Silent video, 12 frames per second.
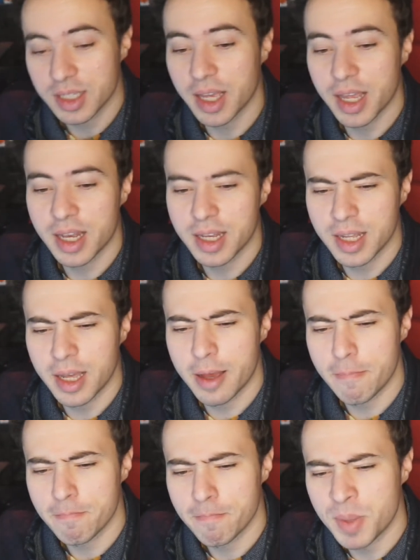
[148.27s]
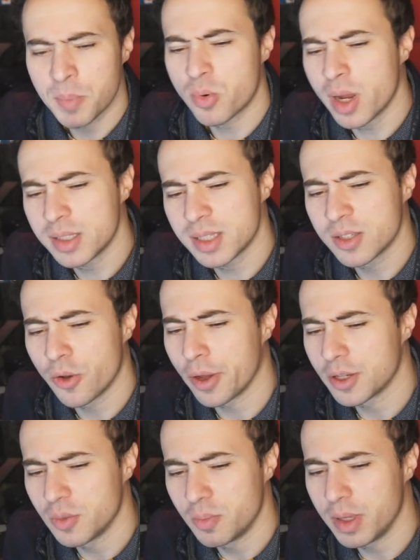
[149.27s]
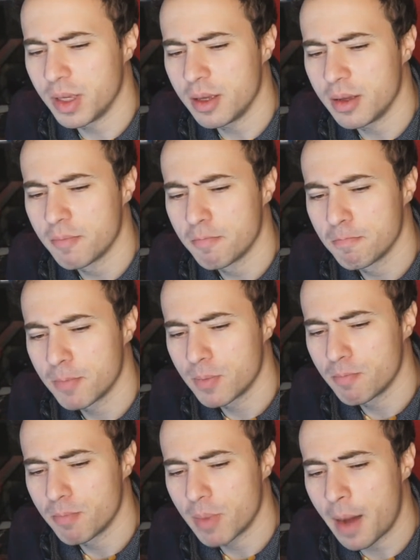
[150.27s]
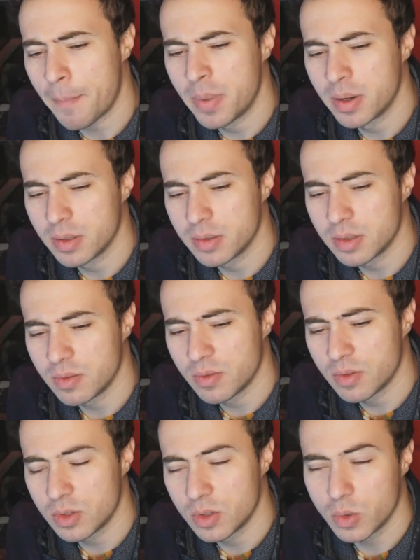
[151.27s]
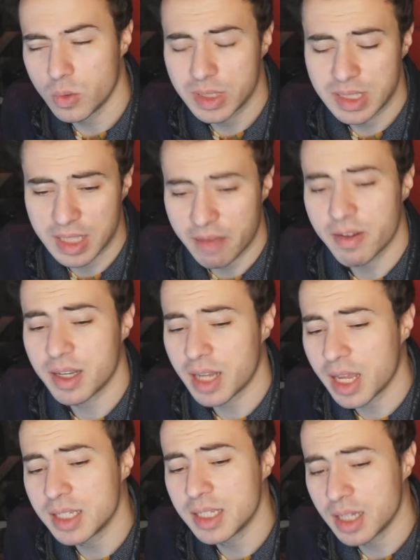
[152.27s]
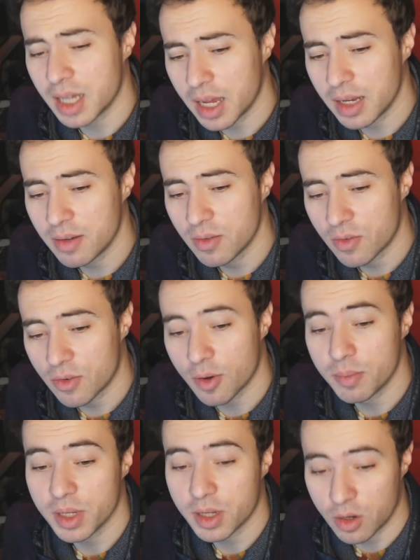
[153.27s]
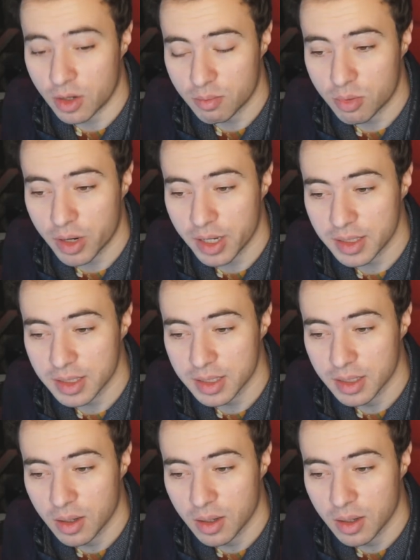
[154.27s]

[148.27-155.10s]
And uh, the price is going to be up to 7.99 from the current price.